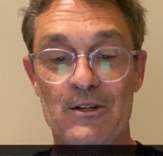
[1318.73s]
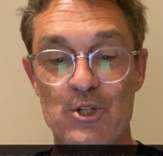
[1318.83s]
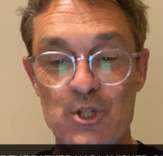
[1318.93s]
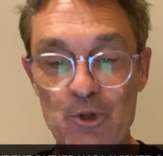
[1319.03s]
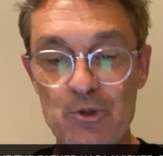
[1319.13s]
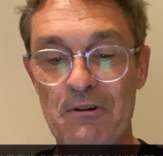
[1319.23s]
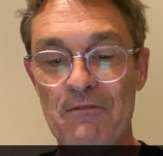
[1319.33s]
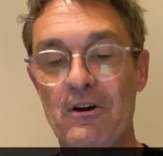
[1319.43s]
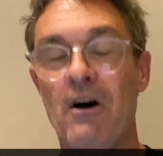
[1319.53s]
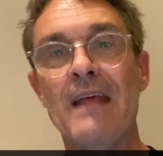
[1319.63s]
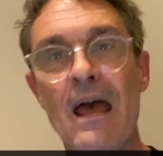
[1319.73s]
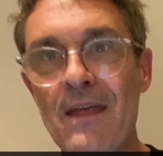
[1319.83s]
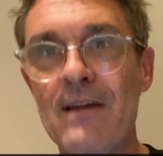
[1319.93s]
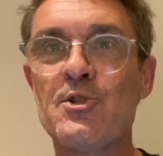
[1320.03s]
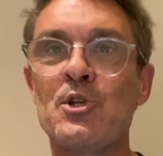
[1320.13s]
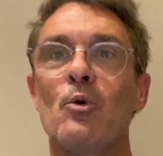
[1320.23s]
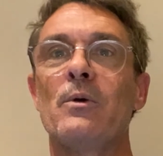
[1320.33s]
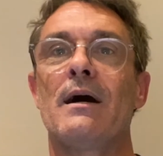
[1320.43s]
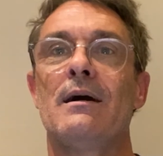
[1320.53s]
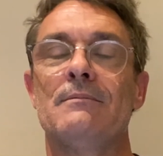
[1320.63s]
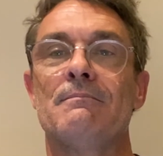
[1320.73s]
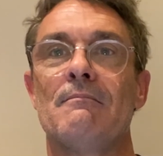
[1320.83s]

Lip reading: children of God, and that is who we are.